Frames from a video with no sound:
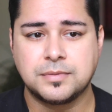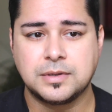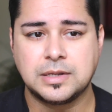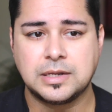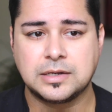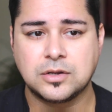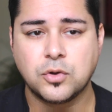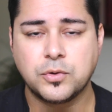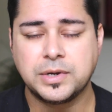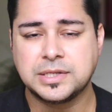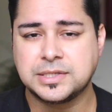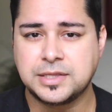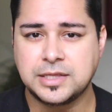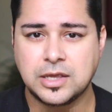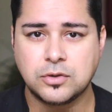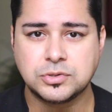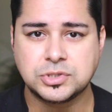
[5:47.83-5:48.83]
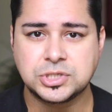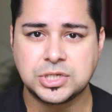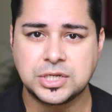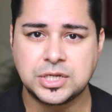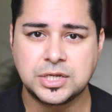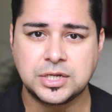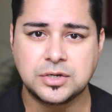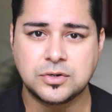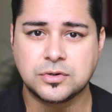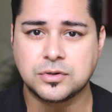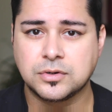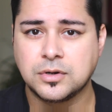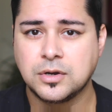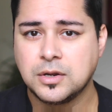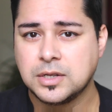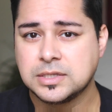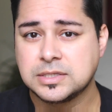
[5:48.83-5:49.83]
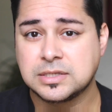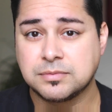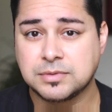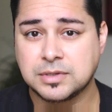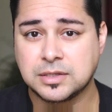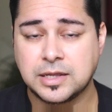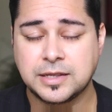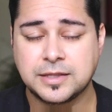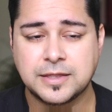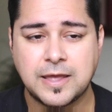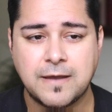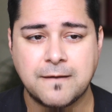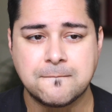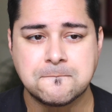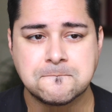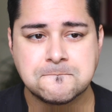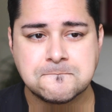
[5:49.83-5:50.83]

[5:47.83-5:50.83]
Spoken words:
it going into the ocean or something like that.